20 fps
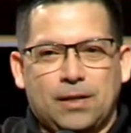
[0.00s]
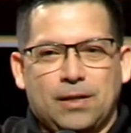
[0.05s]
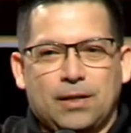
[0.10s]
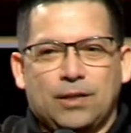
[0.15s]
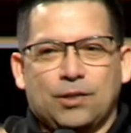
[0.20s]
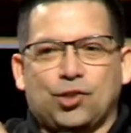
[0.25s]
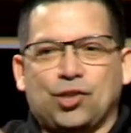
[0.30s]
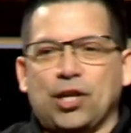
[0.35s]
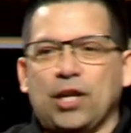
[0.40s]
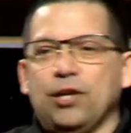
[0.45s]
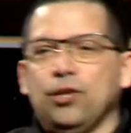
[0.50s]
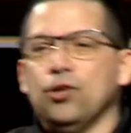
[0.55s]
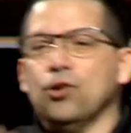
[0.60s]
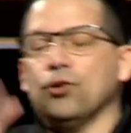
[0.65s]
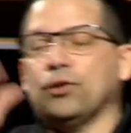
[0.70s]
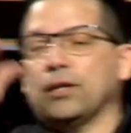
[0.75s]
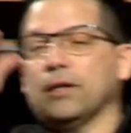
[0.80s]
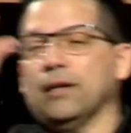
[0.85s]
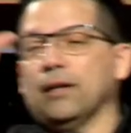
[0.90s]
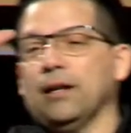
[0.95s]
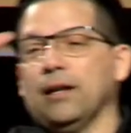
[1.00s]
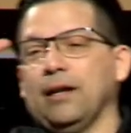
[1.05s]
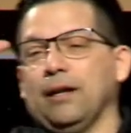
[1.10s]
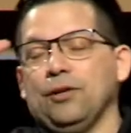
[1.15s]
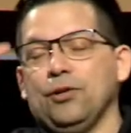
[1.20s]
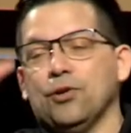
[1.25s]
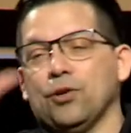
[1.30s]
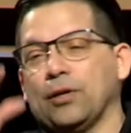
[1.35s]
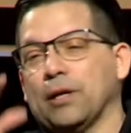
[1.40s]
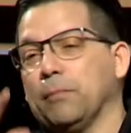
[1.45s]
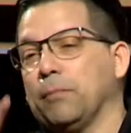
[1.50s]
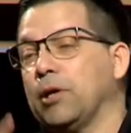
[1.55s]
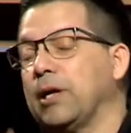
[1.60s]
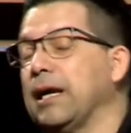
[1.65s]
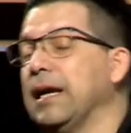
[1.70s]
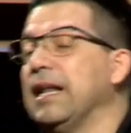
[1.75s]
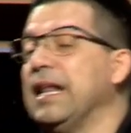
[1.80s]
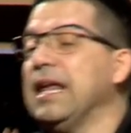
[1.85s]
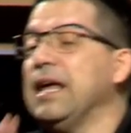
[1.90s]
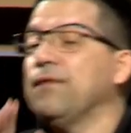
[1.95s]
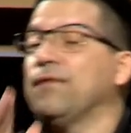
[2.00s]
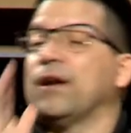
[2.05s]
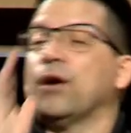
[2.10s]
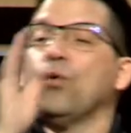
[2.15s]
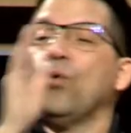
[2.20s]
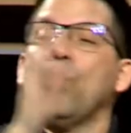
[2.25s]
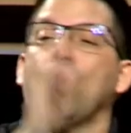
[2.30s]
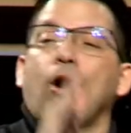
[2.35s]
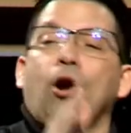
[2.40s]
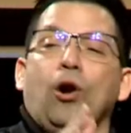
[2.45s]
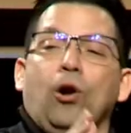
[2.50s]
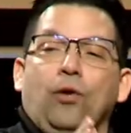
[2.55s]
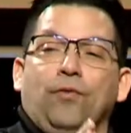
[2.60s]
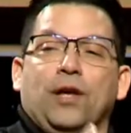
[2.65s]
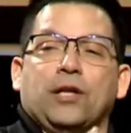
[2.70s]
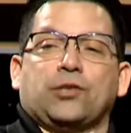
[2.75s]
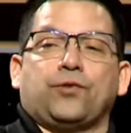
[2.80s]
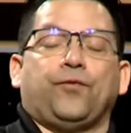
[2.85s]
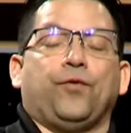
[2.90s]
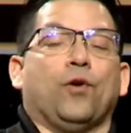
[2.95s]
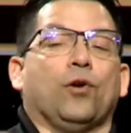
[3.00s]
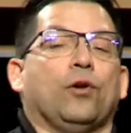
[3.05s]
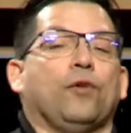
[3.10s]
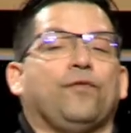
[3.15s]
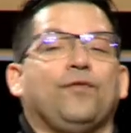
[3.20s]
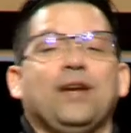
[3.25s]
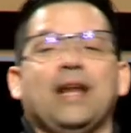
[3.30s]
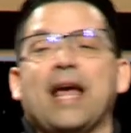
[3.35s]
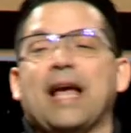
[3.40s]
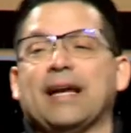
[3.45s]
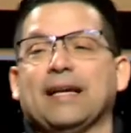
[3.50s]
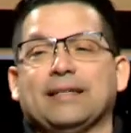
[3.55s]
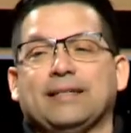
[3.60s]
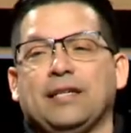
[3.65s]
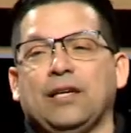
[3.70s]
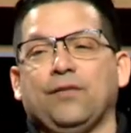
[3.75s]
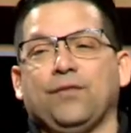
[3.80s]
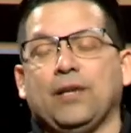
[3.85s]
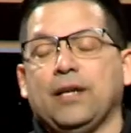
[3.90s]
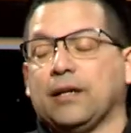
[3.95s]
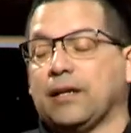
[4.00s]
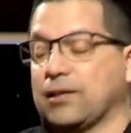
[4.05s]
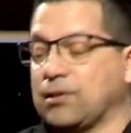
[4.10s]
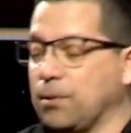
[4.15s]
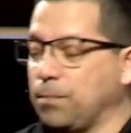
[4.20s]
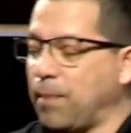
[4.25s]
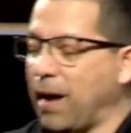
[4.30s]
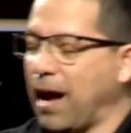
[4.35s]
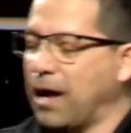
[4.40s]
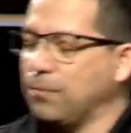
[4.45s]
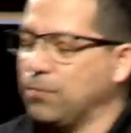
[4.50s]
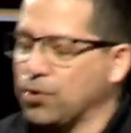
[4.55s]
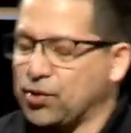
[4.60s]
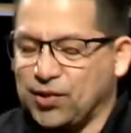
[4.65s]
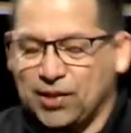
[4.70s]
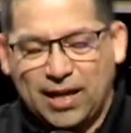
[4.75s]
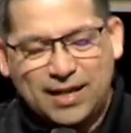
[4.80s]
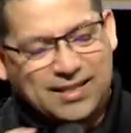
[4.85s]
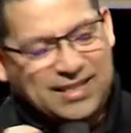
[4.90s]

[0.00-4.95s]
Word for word: See, you can, li- you can live in a world that's full of negativity because the Bible says